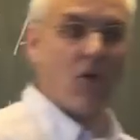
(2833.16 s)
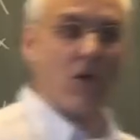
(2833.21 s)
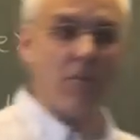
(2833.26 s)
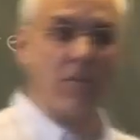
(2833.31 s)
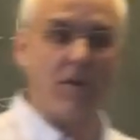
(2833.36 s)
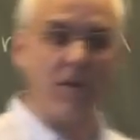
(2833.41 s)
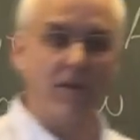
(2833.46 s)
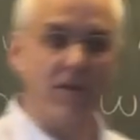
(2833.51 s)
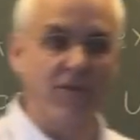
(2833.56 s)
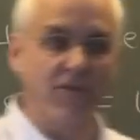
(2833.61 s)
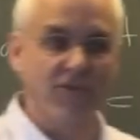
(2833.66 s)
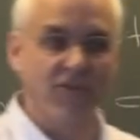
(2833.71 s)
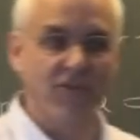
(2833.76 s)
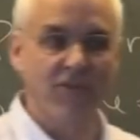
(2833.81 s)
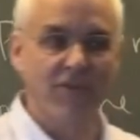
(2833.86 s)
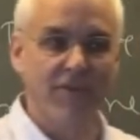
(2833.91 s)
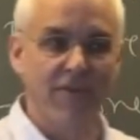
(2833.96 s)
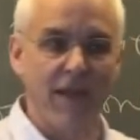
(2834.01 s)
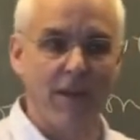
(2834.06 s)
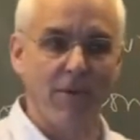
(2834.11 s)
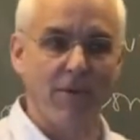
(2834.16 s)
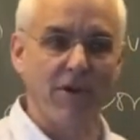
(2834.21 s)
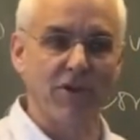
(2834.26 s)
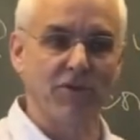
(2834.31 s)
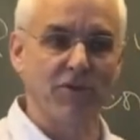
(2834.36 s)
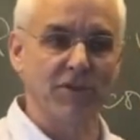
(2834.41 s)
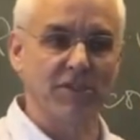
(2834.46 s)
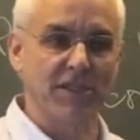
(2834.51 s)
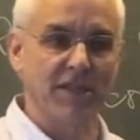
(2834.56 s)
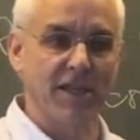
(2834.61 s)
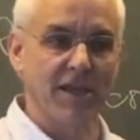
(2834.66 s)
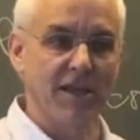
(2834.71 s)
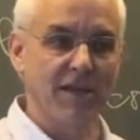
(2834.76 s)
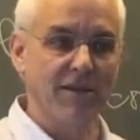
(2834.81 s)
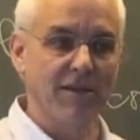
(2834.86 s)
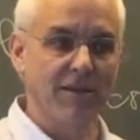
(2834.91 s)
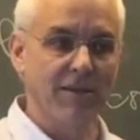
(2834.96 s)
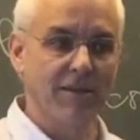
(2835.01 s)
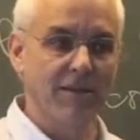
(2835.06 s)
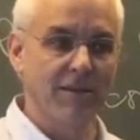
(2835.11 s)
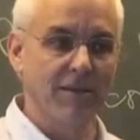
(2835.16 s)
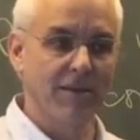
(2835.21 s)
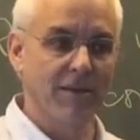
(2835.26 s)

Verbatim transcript: normals that we're interested in,